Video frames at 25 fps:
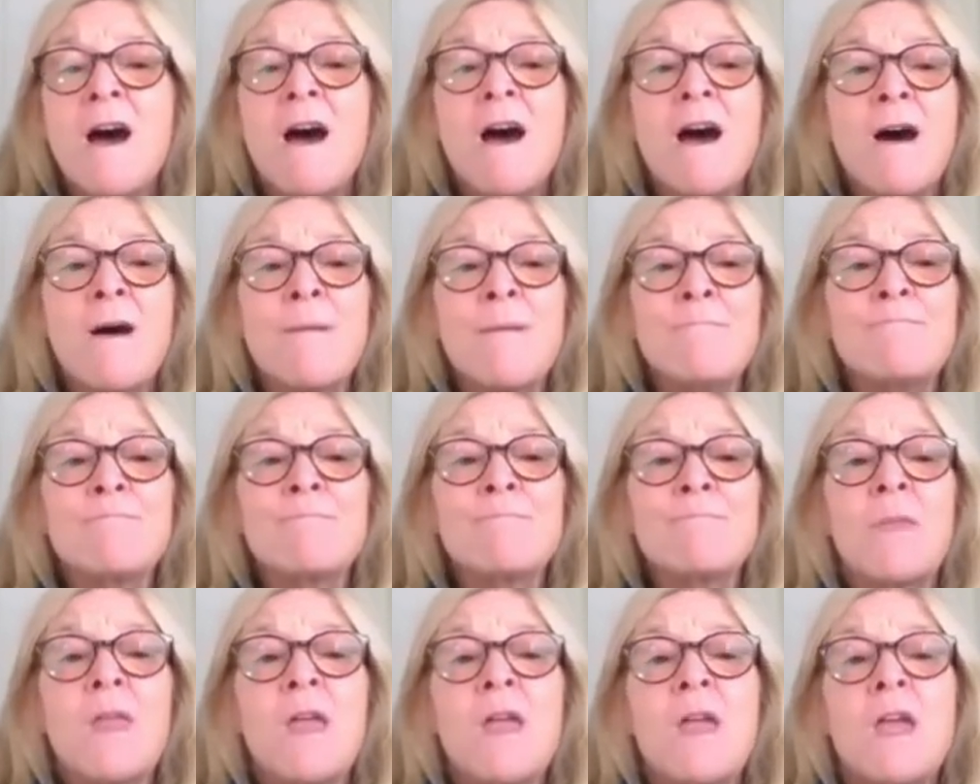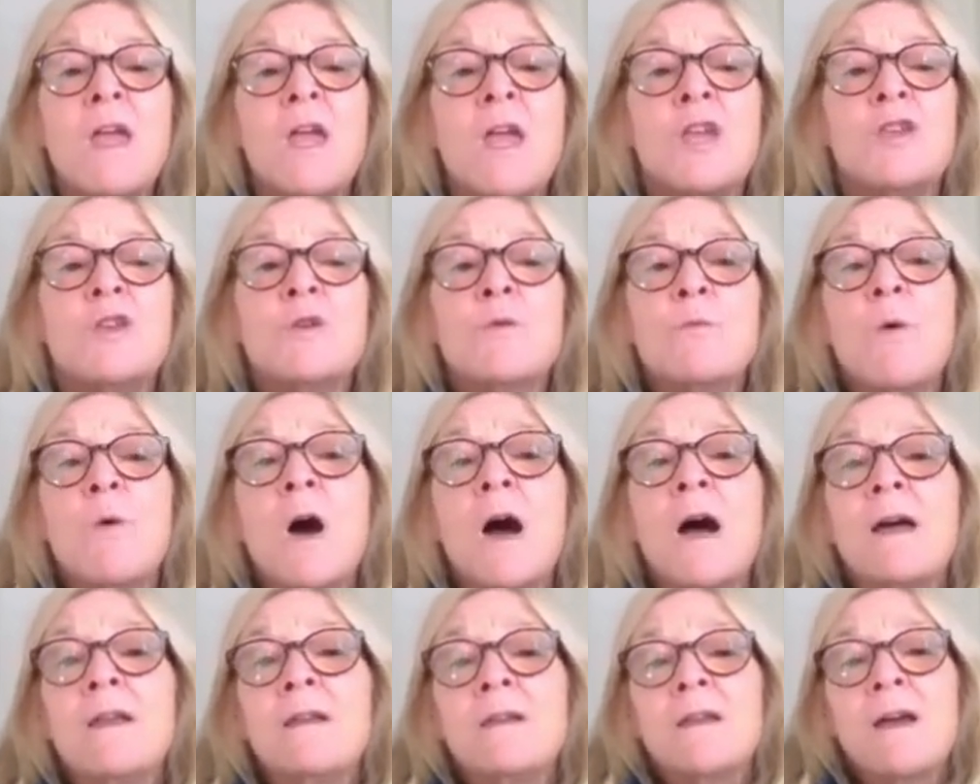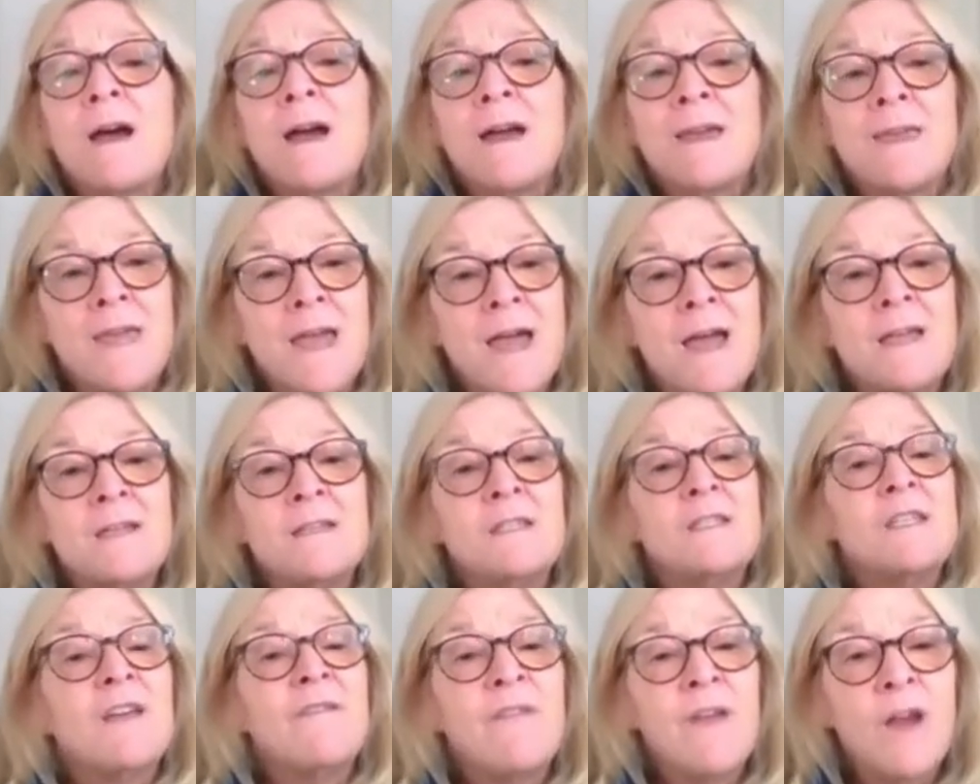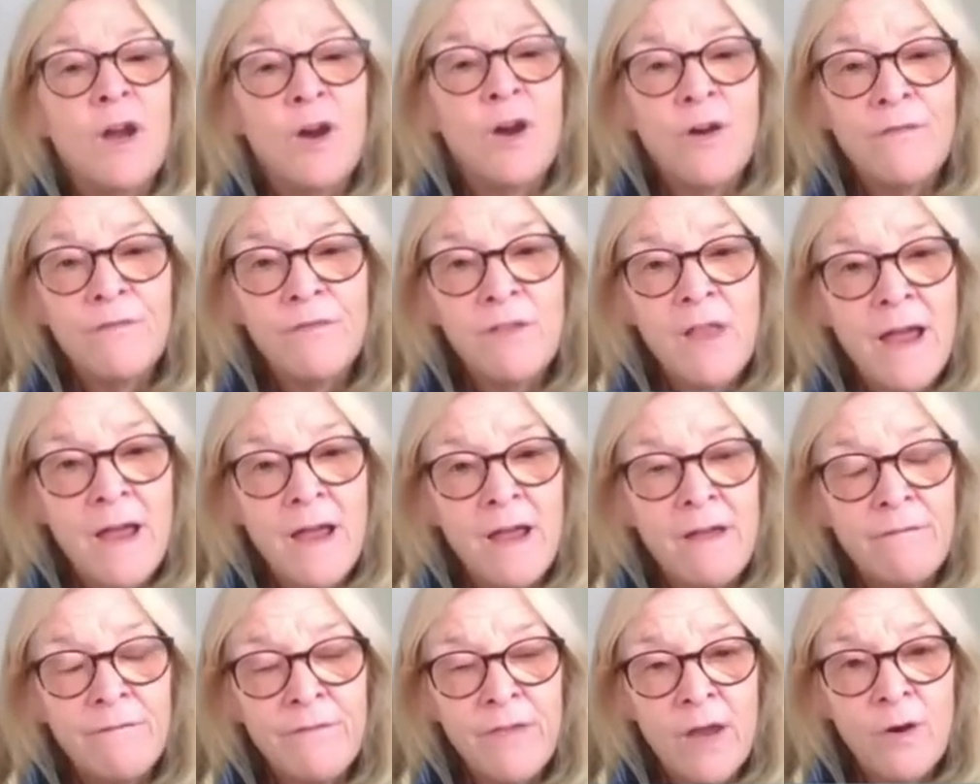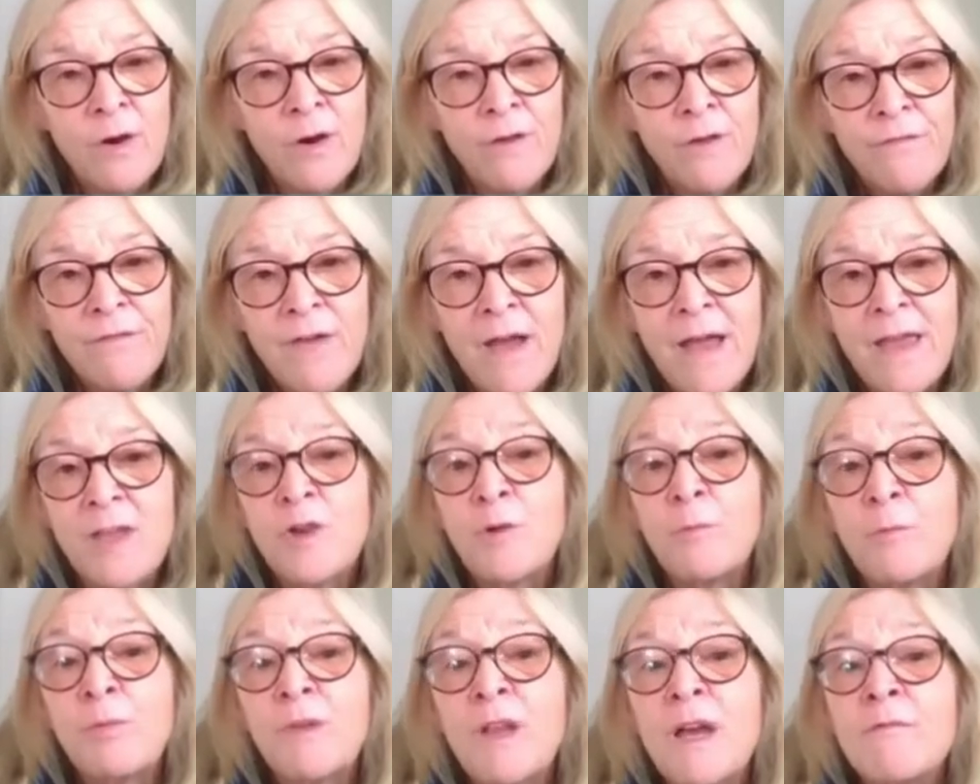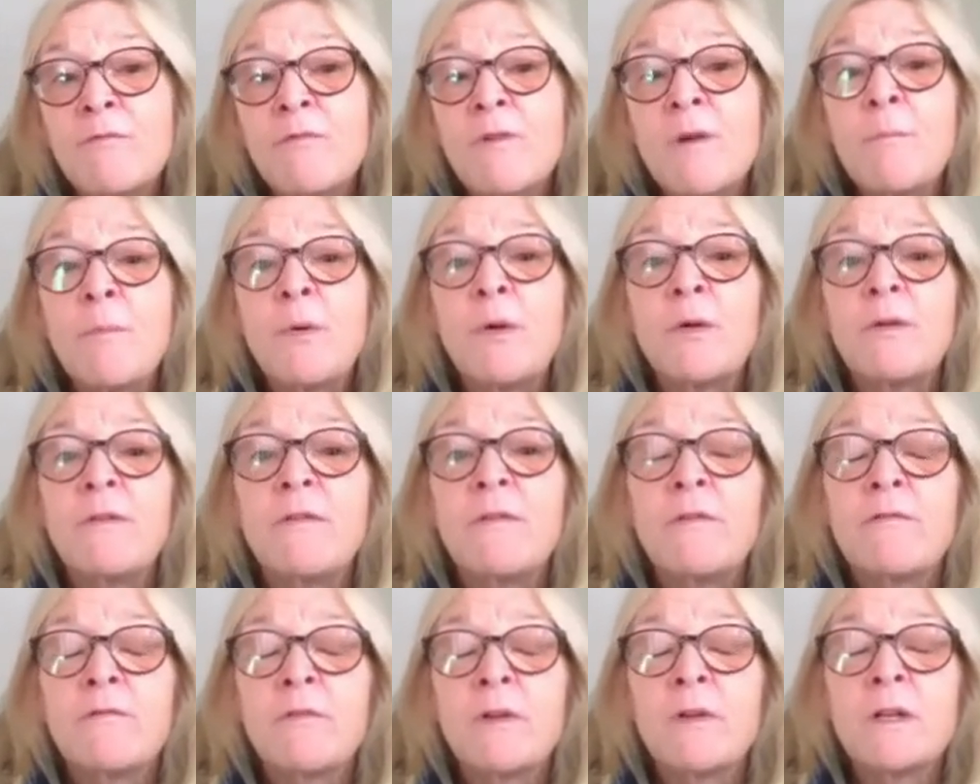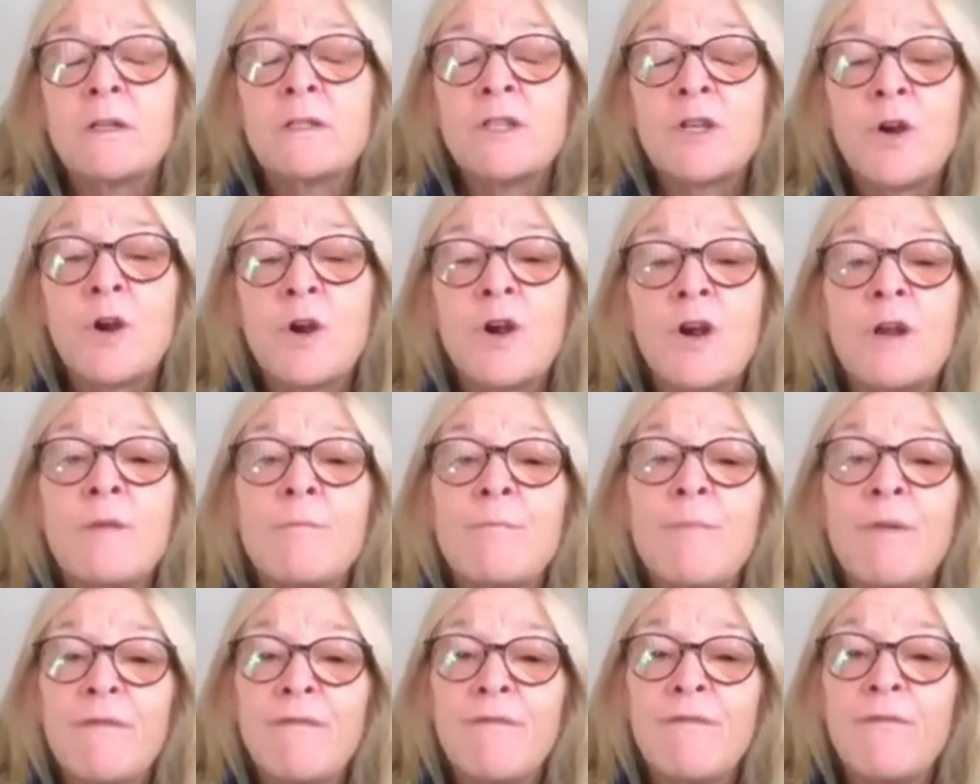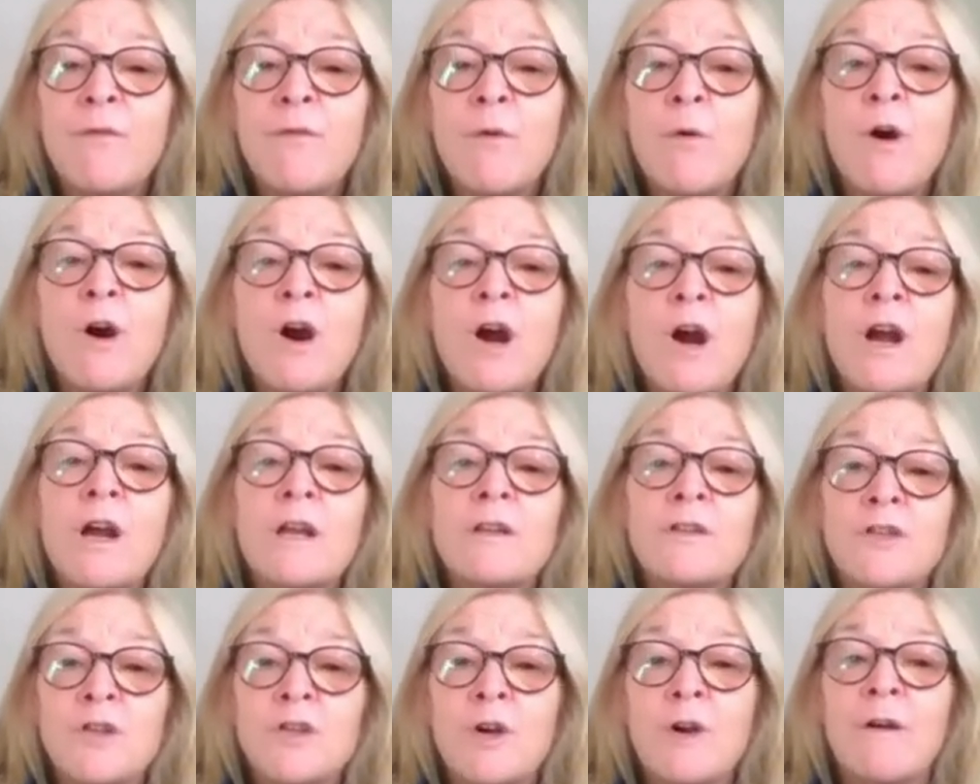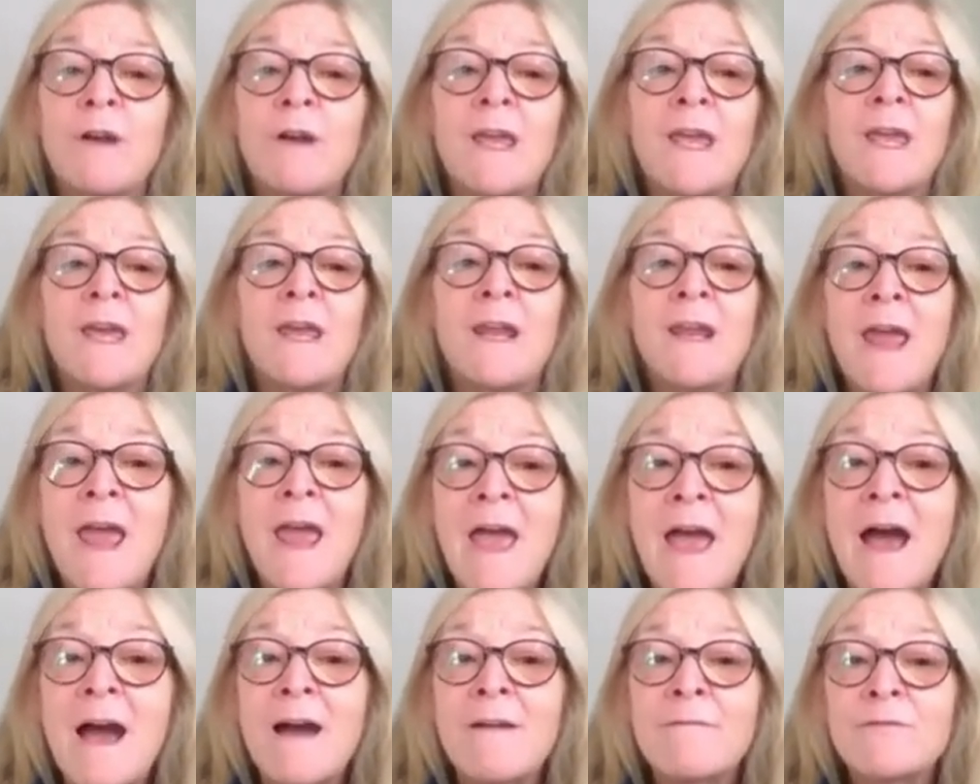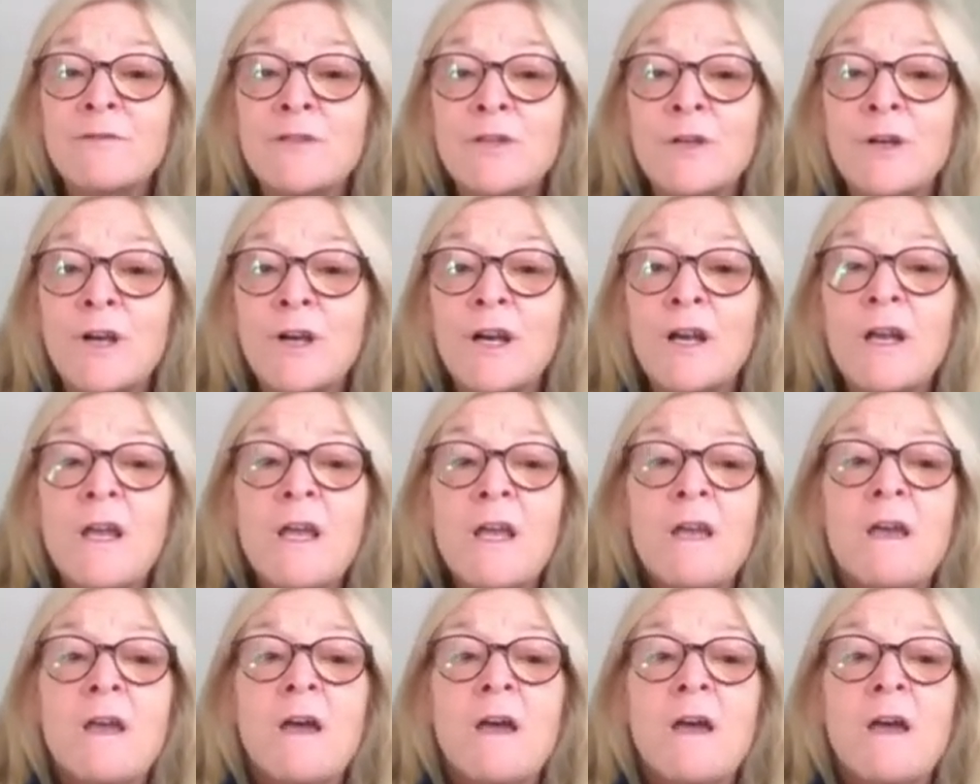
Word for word: Um, you want, again, to verify, verify your blood return before, during, and after.